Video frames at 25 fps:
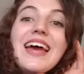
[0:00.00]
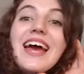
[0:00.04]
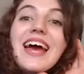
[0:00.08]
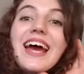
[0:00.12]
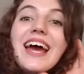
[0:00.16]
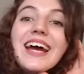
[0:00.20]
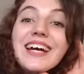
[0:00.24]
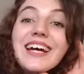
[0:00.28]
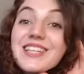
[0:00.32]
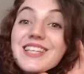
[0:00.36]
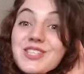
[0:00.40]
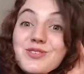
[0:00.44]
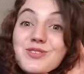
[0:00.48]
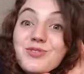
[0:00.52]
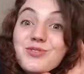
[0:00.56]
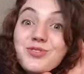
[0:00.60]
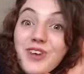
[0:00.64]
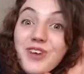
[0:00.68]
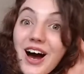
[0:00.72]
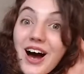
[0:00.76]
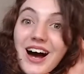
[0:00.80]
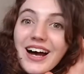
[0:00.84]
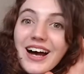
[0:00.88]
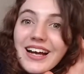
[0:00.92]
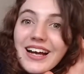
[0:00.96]
it's
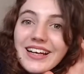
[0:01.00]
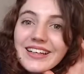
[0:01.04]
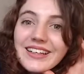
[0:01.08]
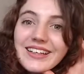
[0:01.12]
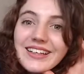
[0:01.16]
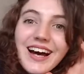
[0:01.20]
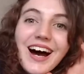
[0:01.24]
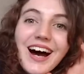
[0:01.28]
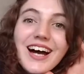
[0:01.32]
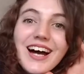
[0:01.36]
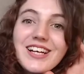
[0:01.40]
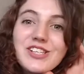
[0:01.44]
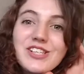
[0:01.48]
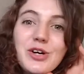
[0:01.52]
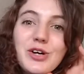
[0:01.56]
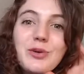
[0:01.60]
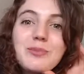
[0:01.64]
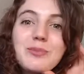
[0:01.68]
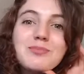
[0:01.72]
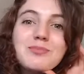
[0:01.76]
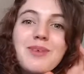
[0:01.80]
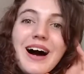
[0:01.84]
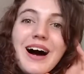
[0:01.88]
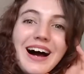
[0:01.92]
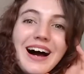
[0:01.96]
fine, I
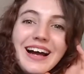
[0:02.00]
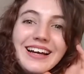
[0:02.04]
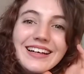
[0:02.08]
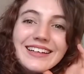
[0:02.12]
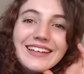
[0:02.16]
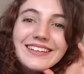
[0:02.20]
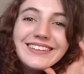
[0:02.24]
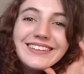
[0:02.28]
don't mind.